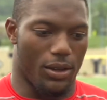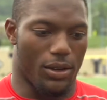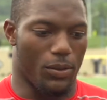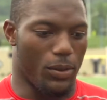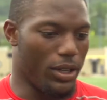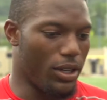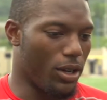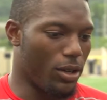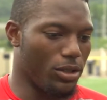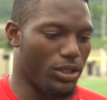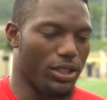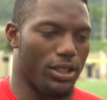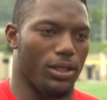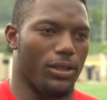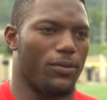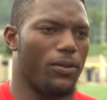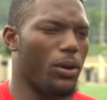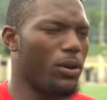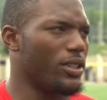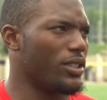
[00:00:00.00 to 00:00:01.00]
with Coach
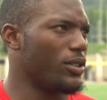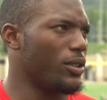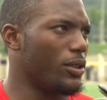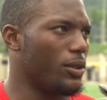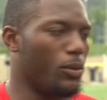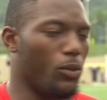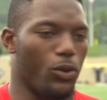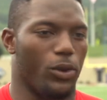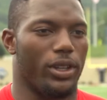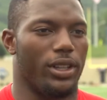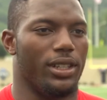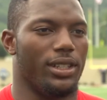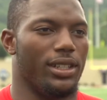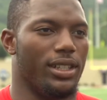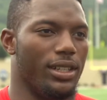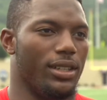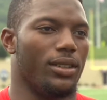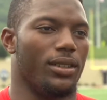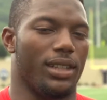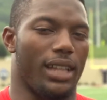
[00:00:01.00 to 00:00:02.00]
Gill focused on
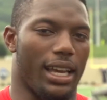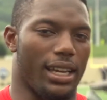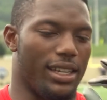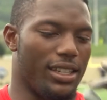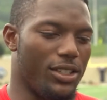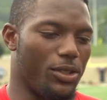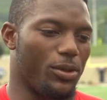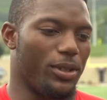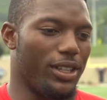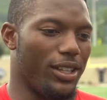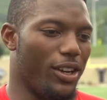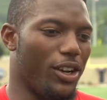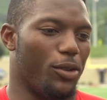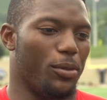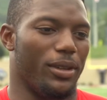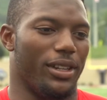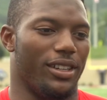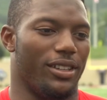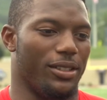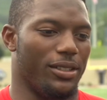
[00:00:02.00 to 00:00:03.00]
really like he's really
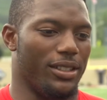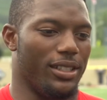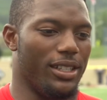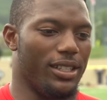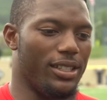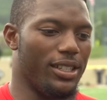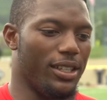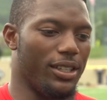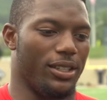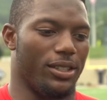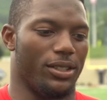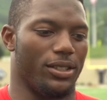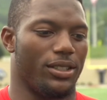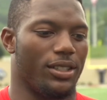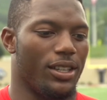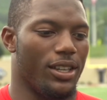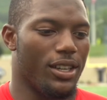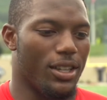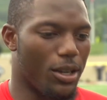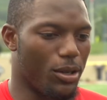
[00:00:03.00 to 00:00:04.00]
homing in on details.
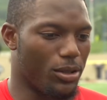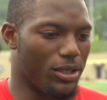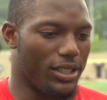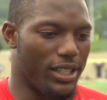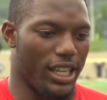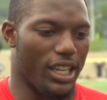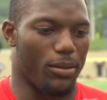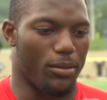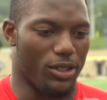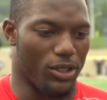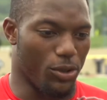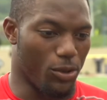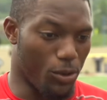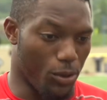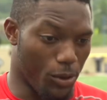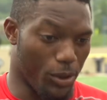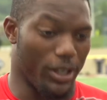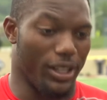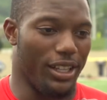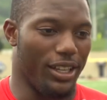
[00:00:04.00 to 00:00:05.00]
Coach Stem is
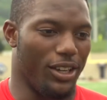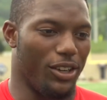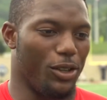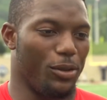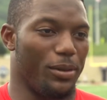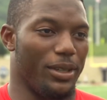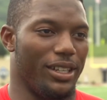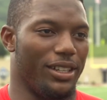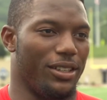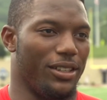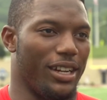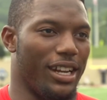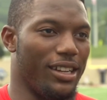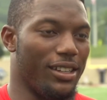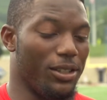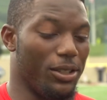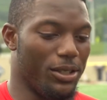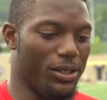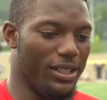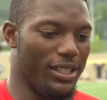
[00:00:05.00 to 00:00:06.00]
really homing in on our
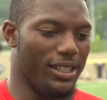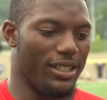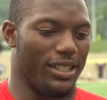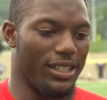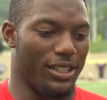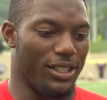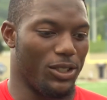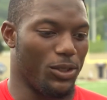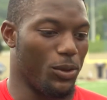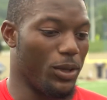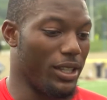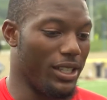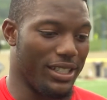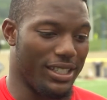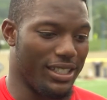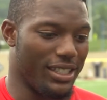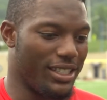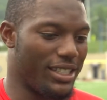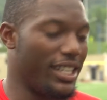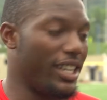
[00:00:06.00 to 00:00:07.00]
little details, whether
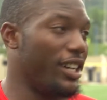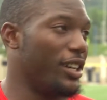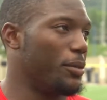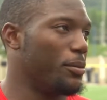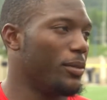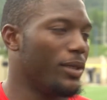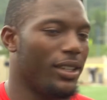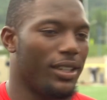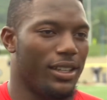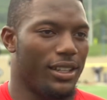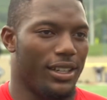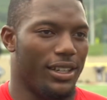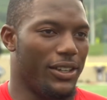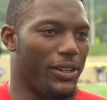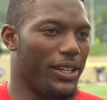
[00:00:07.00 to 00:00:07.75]
it's a step or